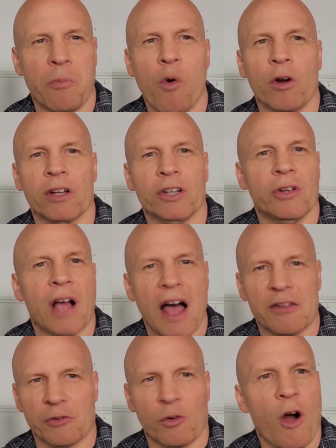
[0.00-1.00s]
support. You
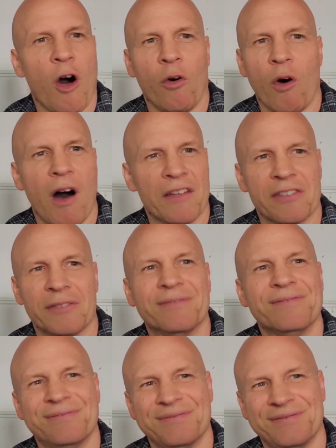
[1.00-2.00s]
guys are all awesome.